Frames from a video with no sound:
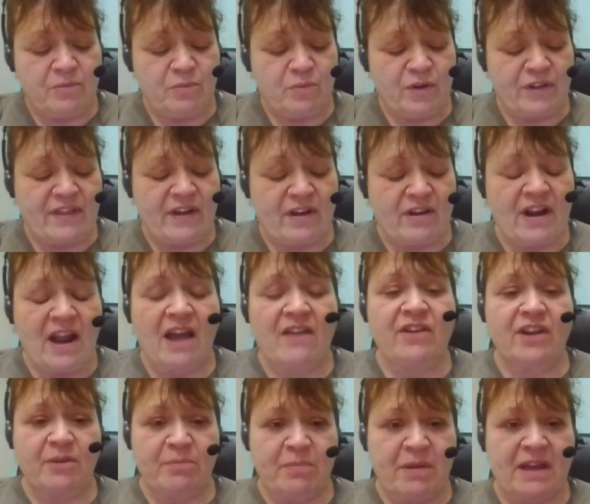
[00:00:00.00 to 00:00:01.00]
without
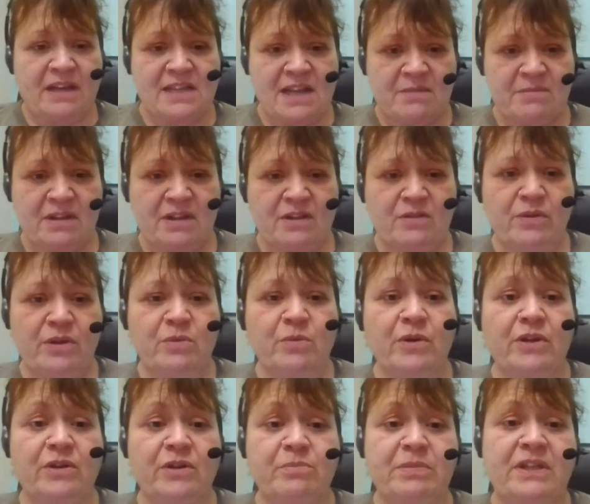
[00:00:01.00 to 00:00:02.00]
having a pandemic we
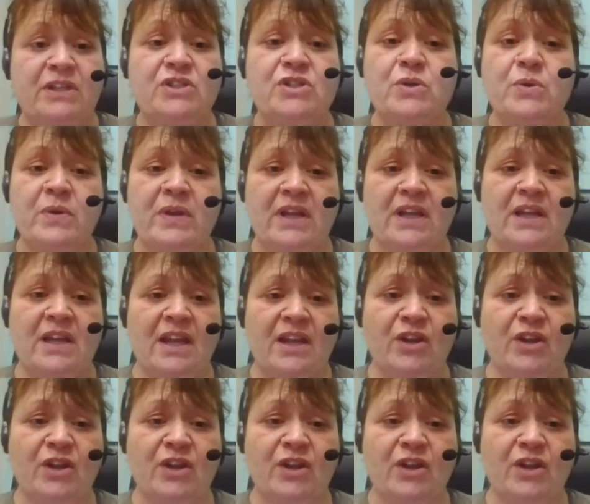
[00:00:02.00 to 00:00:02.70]
would be doing